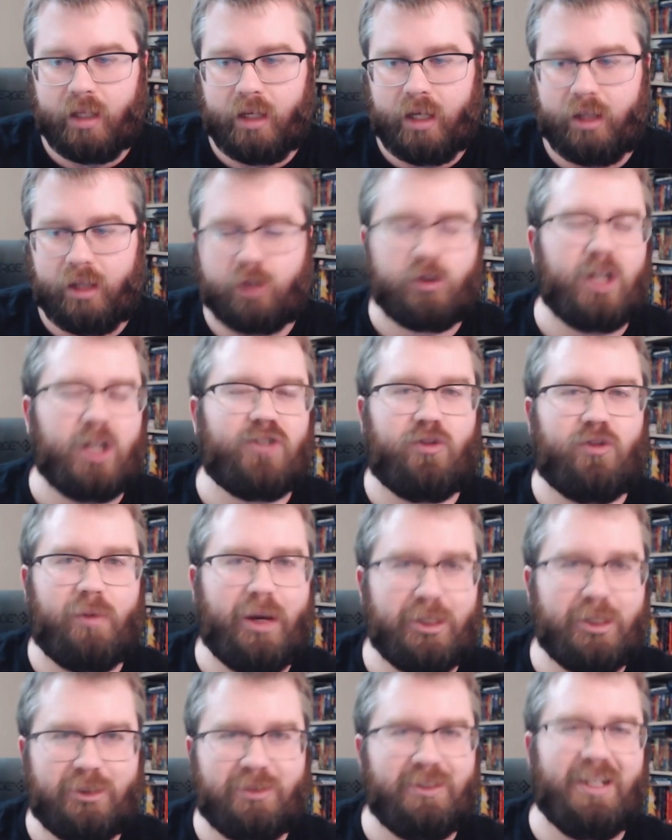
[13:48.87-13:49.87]
And the
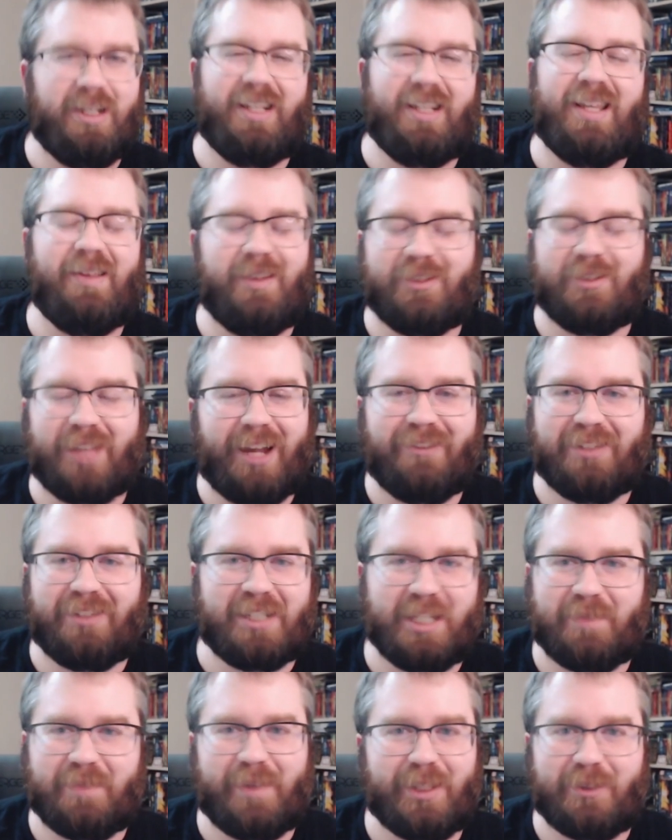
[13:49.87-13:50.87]
transformation, there's a lot of
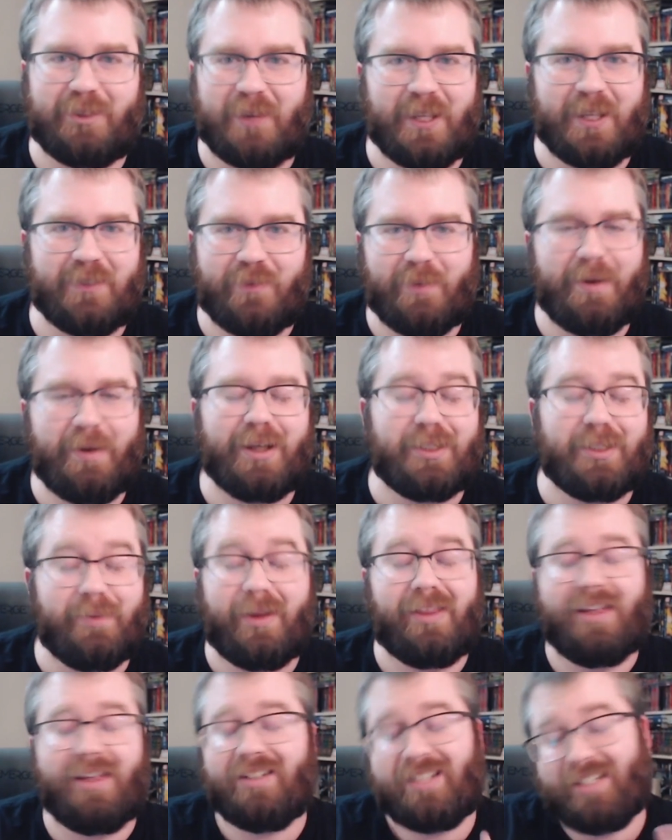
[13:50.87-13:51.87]
discussion about the transformation,
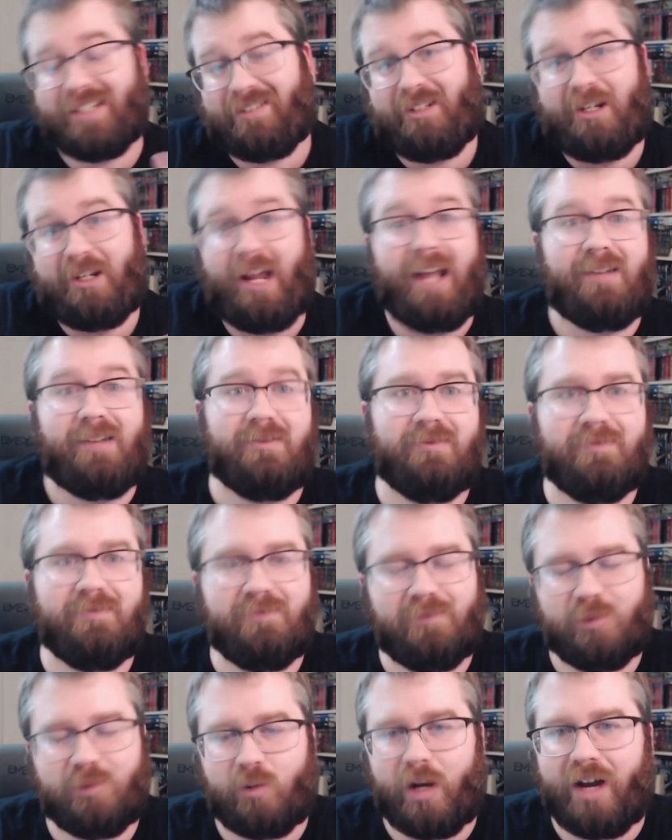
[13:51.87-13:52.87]
but I was like, you know, hey,
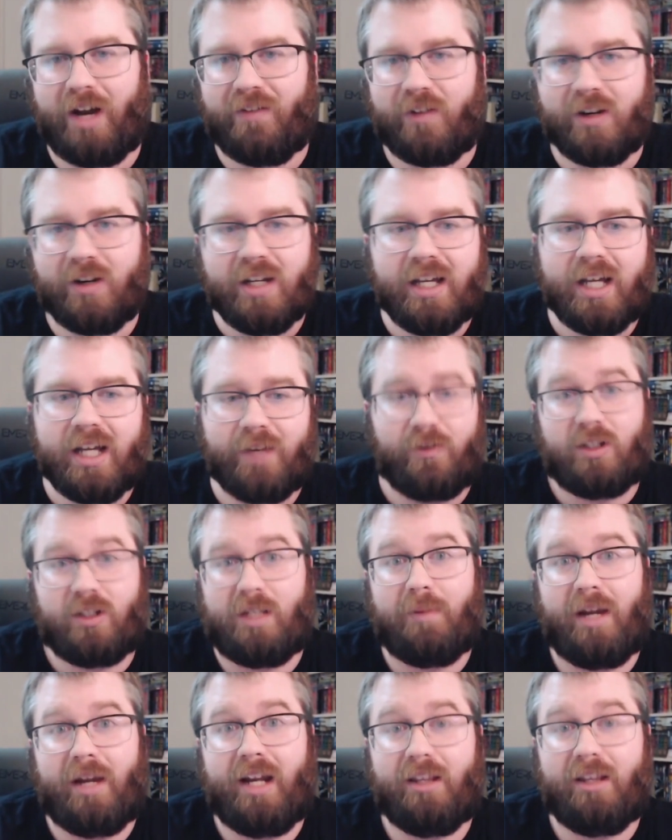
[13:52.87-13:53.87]
it's whatever. First
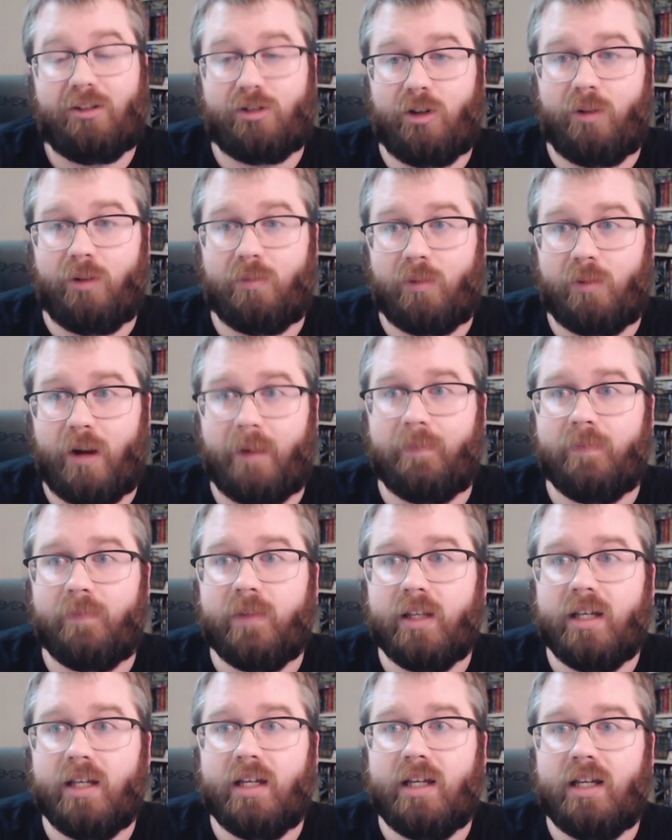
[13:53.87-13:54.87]
time getting the suit, right?
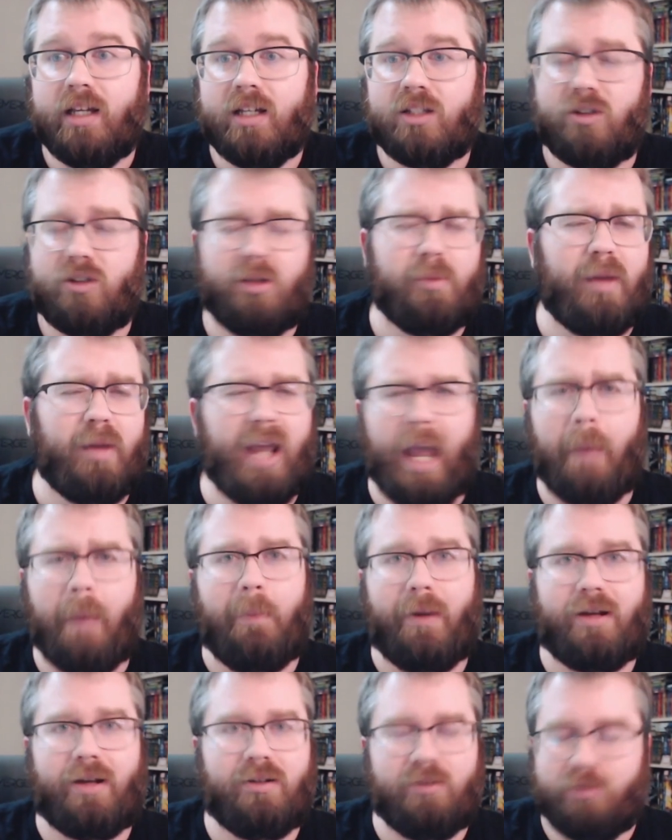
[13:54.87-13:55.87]
So it'd be
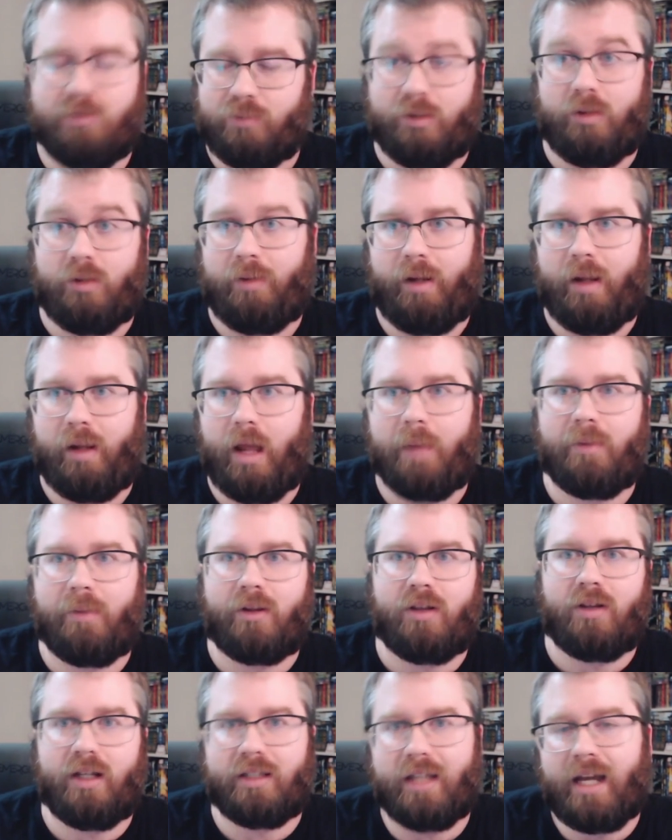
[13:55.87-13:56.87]
epic.
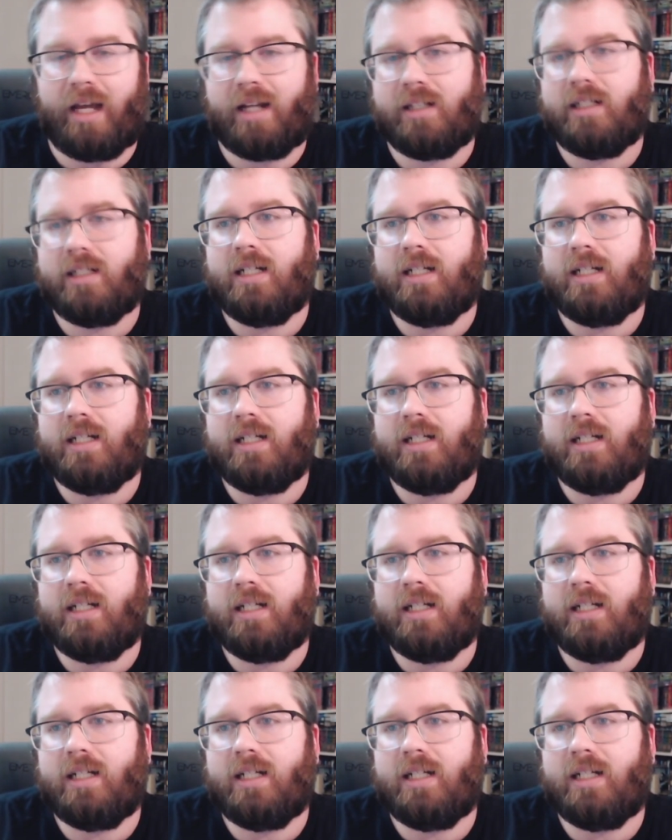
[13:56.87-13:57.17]
Epic like that.